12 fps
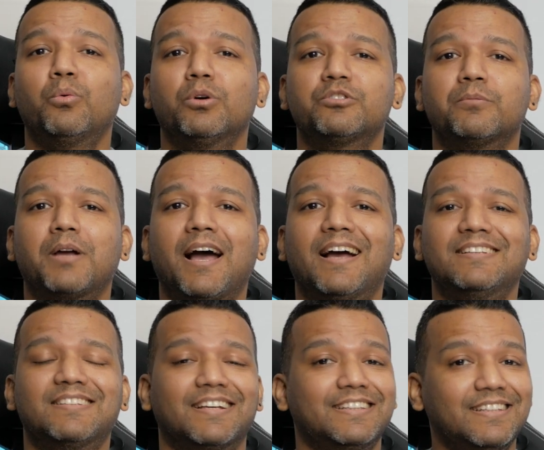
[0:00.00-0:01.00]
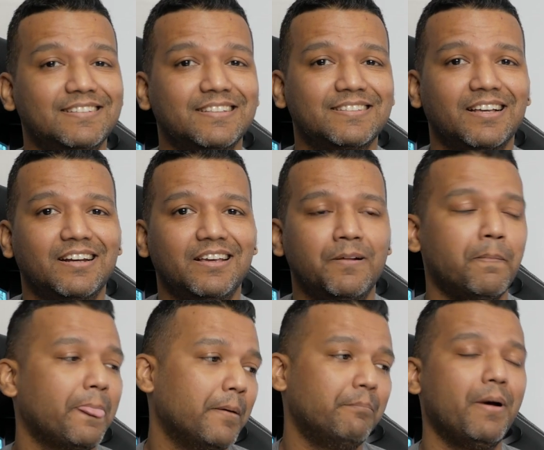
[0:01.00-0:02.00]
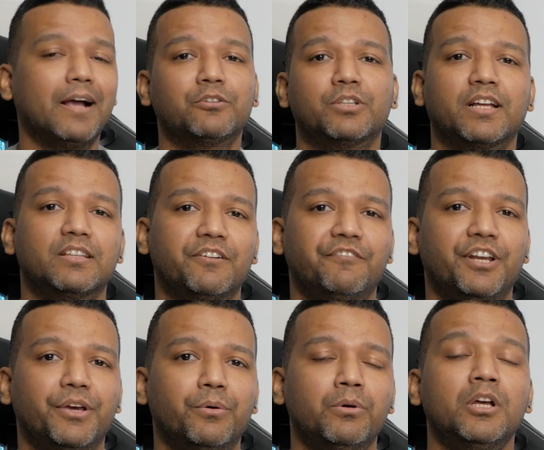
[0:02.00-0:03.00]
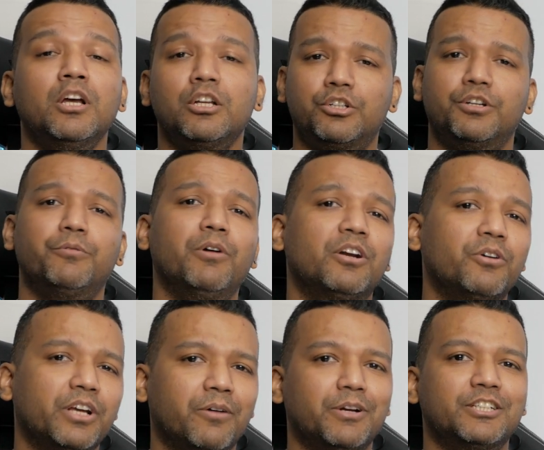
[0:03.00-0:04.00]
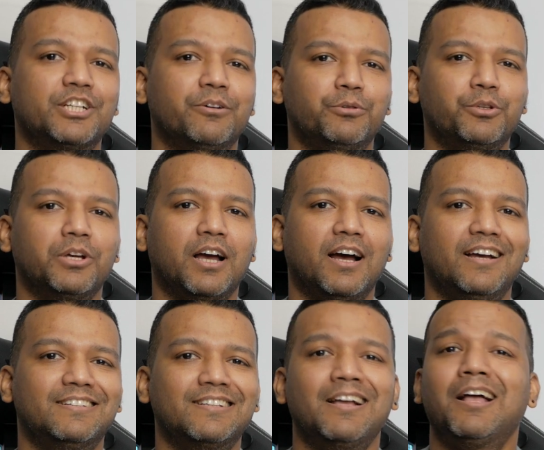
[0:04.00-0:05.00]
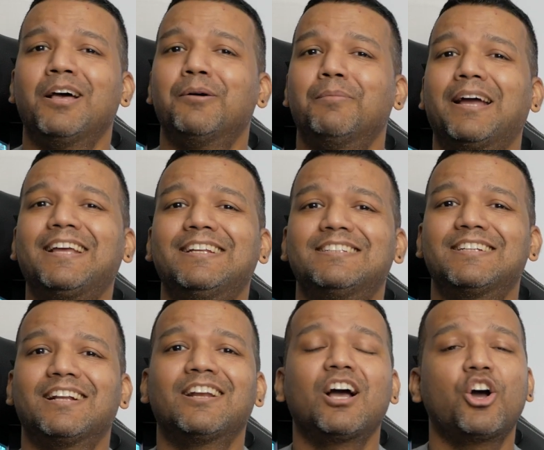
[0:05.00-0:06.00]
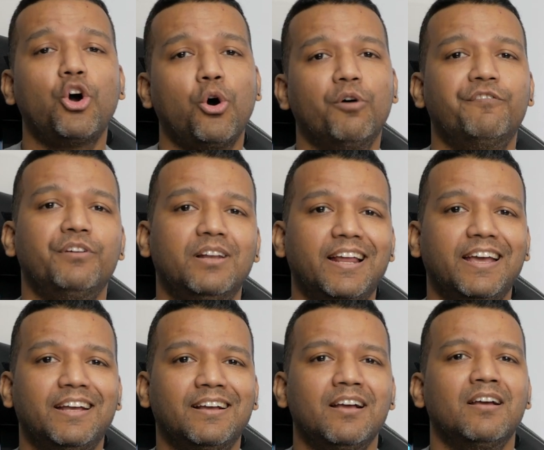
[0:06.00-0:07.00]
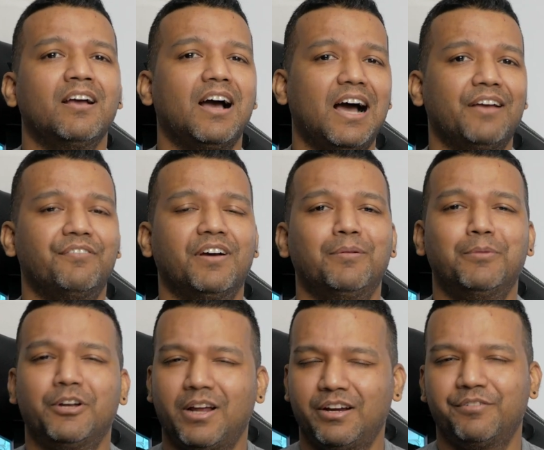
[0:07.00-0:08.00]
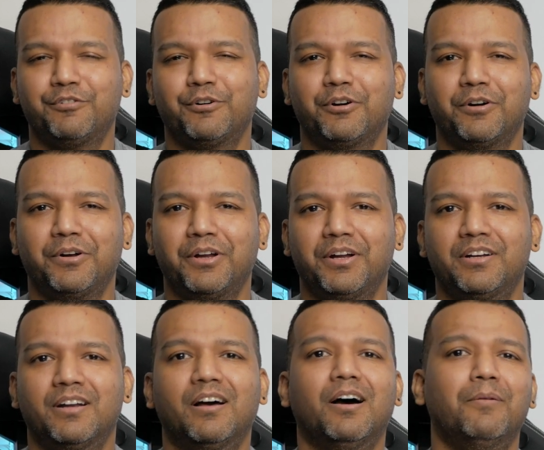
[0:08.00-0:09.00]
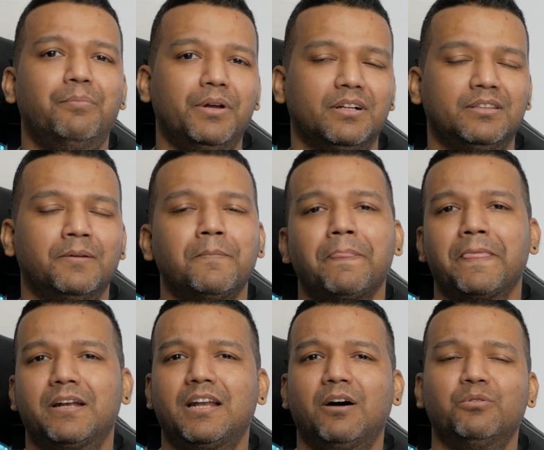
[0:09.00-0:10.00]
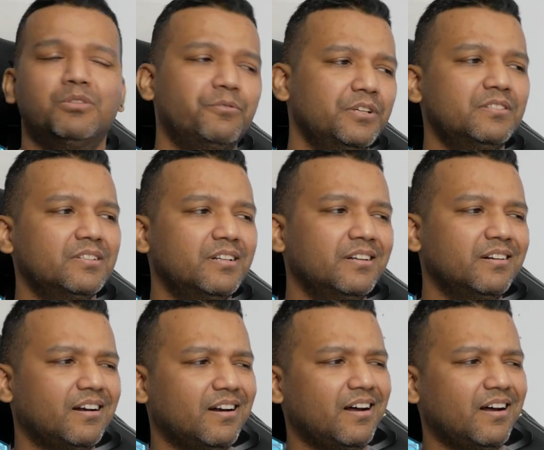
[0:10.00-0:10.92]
What's up guys, this is Sunny, back with another video. Today real quick I want to share with you guys my Intel Coffee Lake i5-9400 build. Now the reason